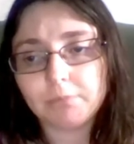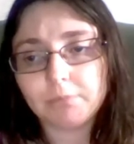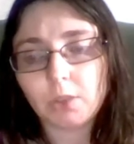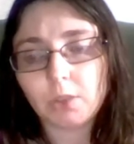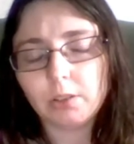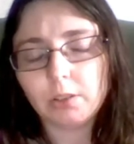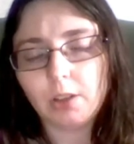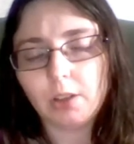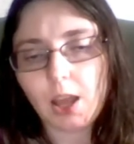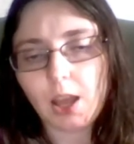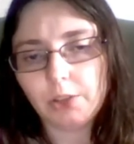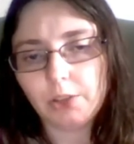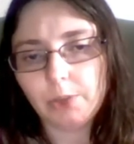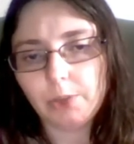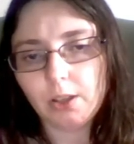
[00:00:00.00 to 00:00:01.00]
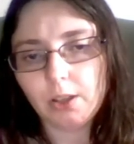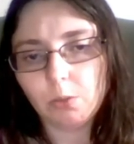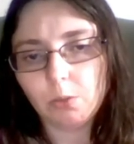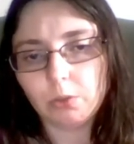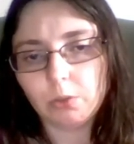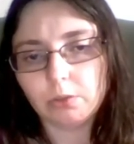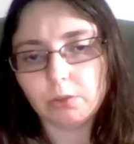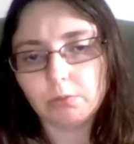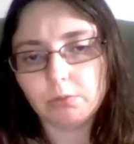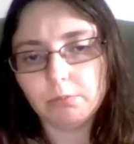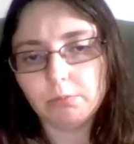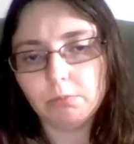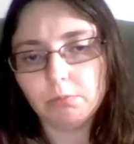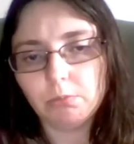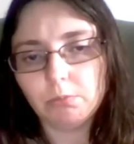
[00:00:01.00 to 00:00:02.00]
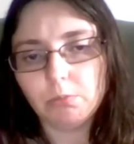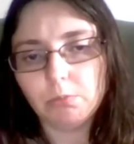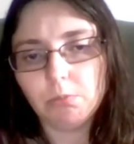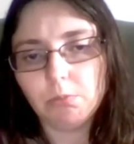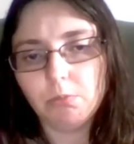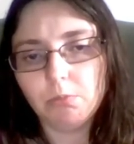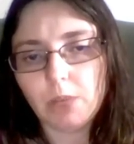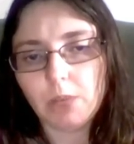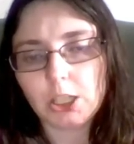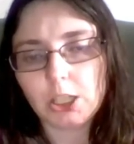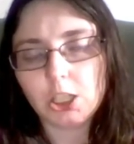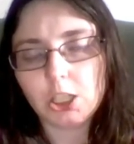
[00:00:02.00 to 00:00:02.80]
The last thing I want to mention